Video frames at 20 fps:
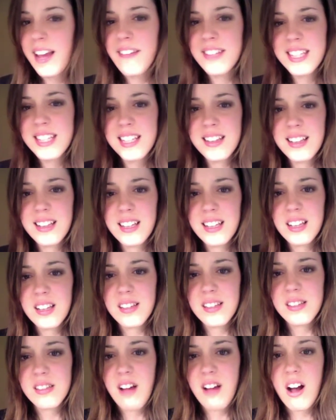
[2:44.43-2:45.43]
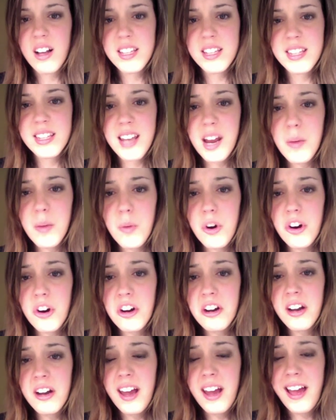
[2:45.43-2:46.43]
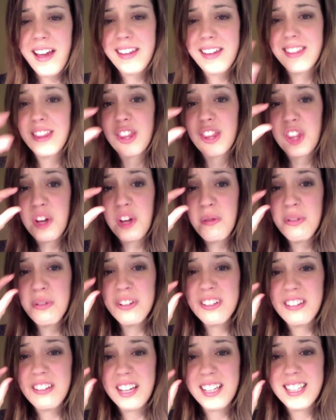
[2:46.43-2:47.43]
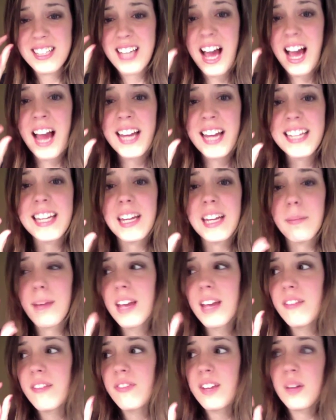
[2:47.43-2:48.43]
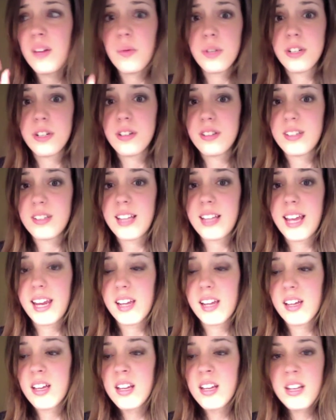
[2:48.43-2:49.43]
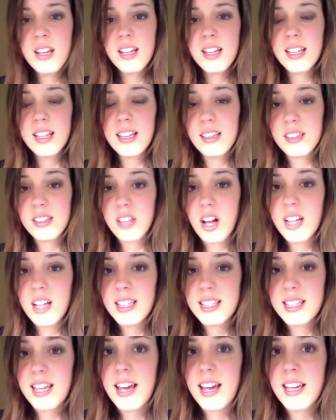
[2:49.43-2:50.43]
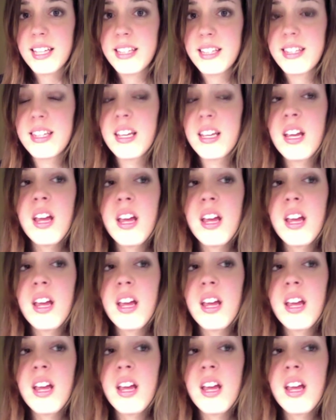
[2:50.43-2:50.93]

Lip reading: I've seen the little socks that I wore, they were like tiny. My feet were like little doll size.